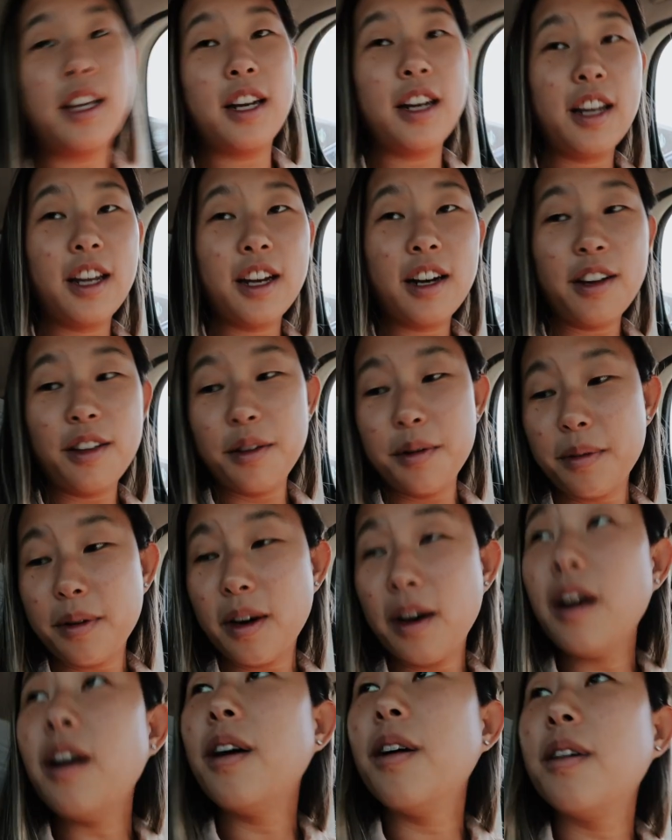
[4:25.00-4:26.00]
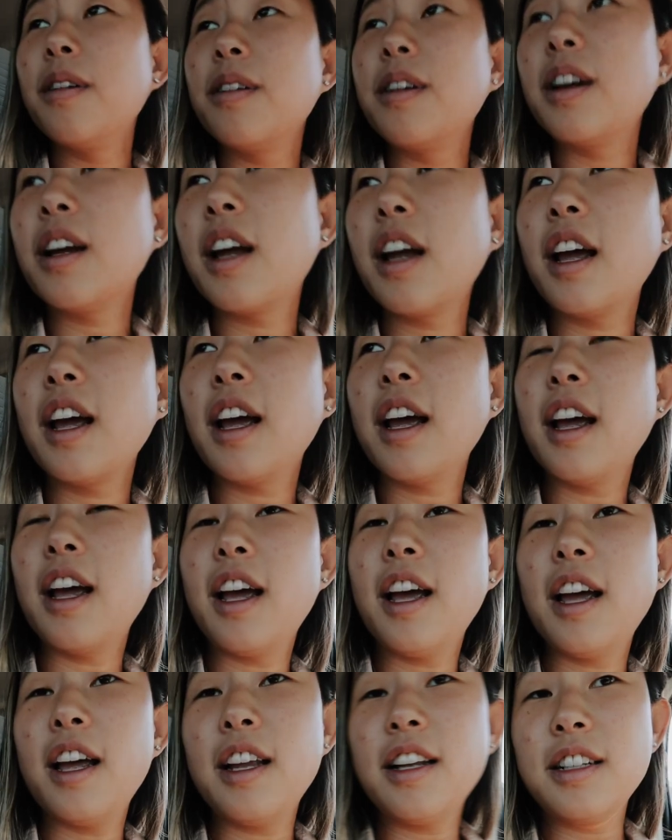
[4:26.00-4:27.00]
Gonna get on the road,
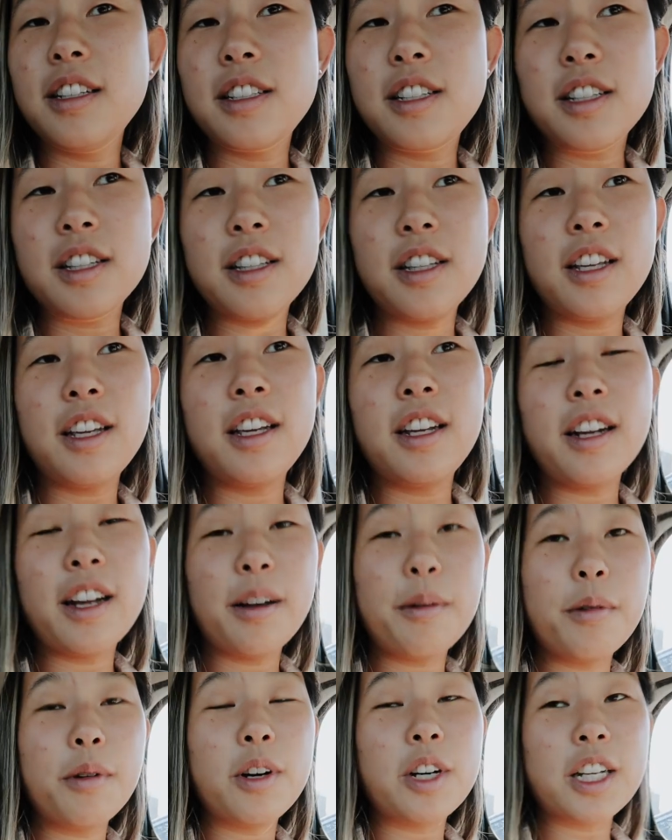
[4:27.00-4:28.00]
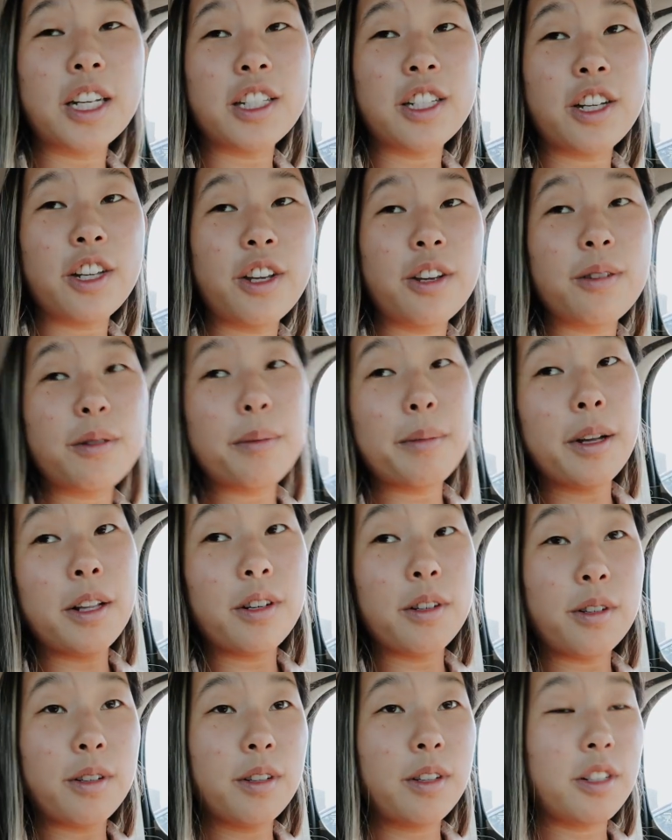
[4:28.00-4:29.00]
and then I will continue my
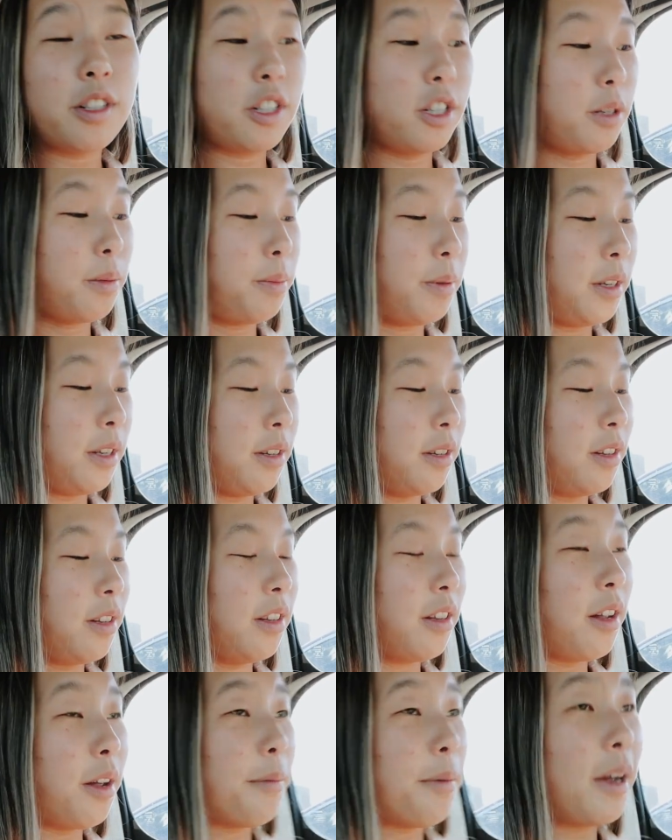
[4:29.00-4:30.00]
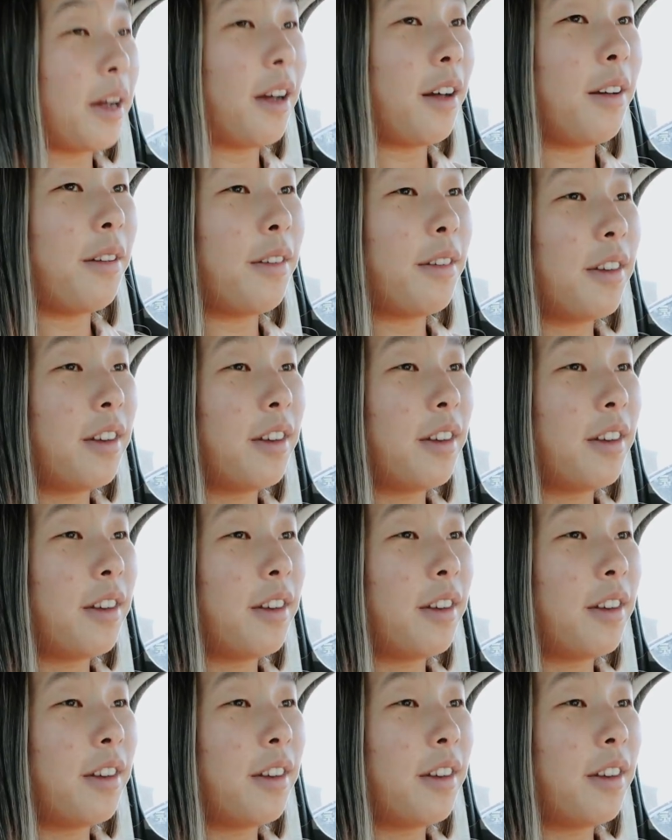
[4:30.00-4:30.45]
little spiel about